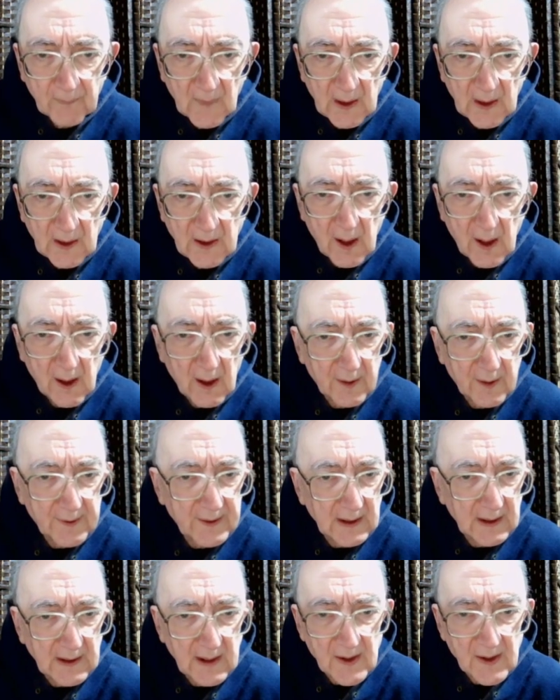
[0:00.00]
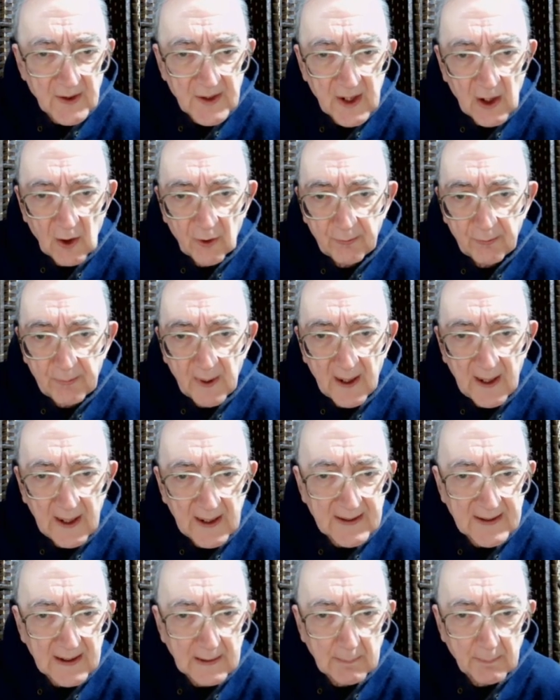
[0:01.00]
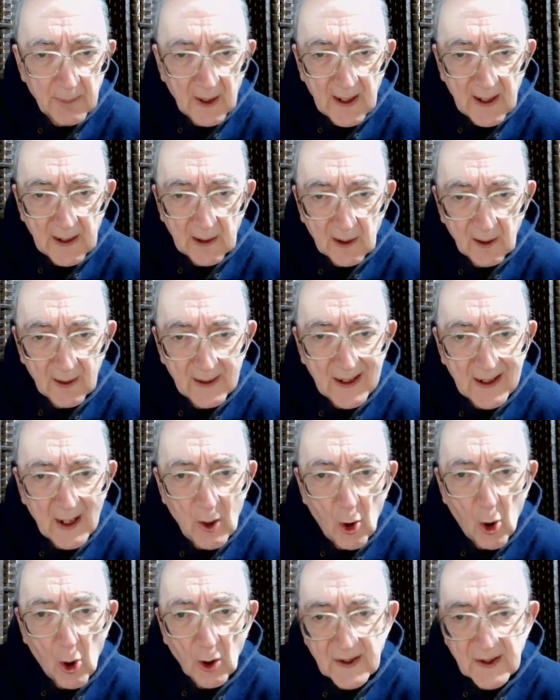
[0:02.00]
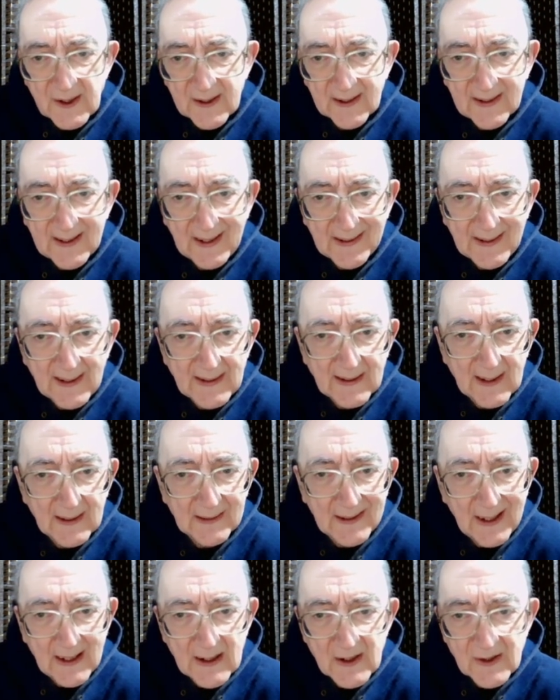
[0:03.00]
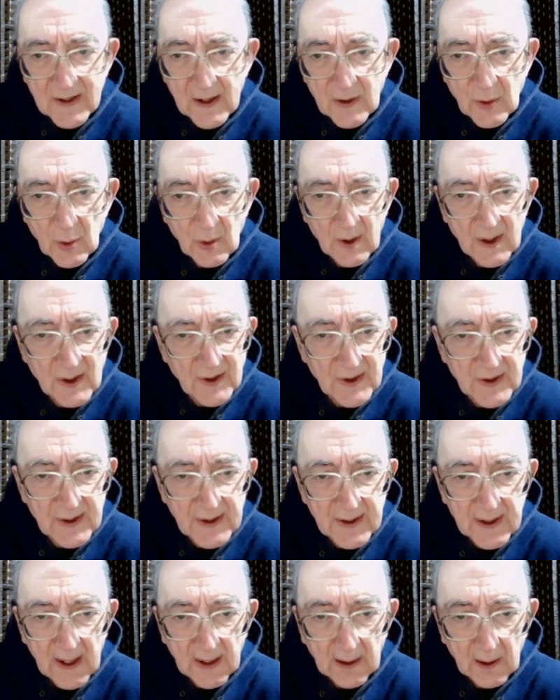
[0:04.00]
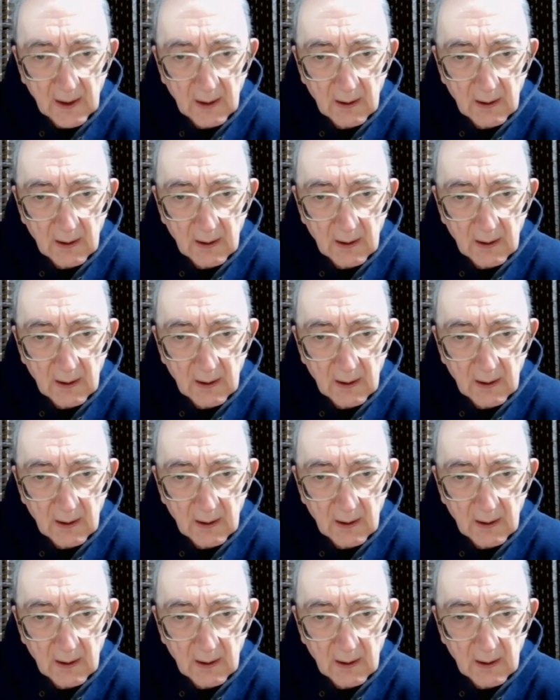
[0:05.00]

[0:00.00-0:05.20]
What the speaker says: You are hurting yourself by hitting back like an ox kicking against its owner's stick.'